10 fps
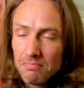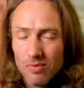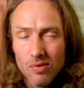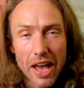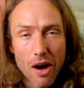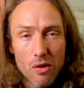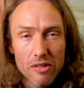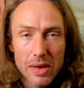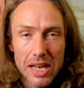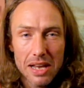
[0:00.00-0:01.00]
get hold of
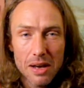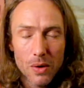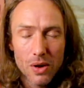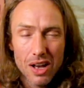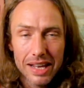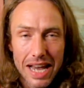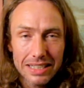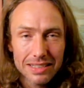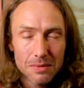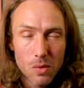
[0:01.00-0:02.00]
me and we'll go and catch
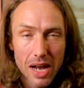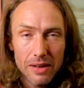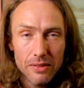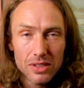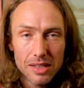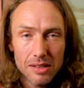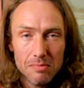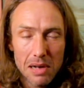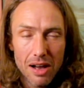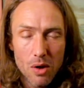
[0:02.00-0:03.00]
some waves.
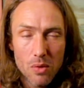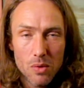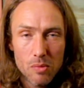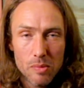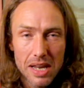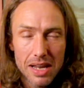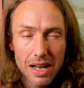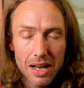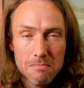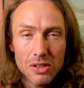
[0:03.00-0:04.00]
But I will be
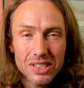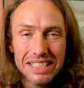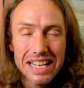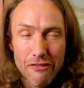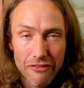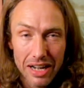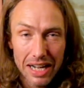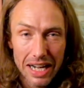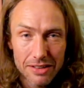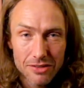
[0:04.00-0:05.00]
most
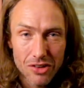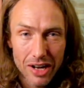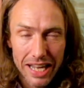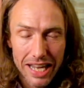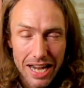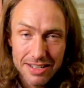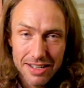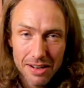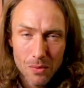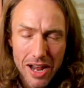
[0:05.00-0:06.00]
definitely trying to catch
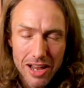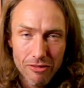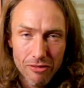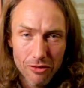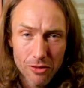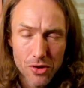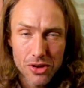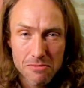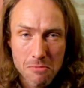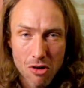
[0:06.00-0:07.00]
a wave for you
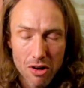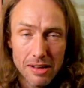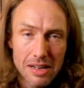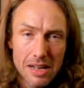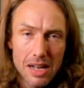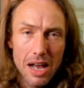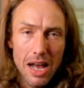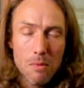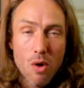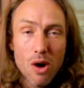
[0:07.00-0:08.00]
tomorrow. And
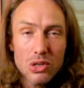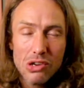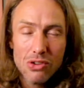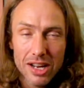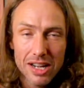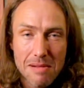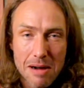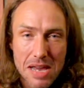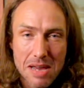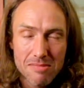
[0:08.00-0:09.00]
while talking about
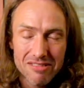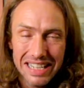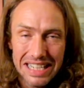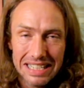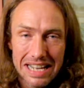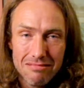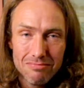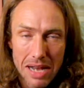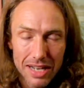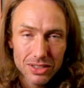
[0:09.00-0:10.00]
people that need to get
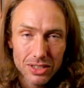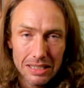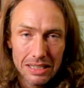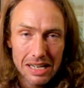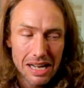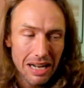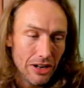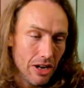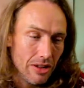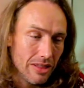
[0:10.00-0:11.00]
better soon, I
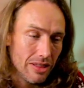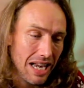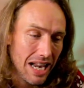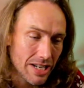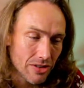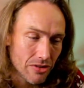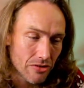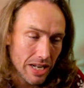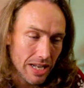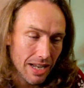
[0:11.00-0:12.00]
know the legendary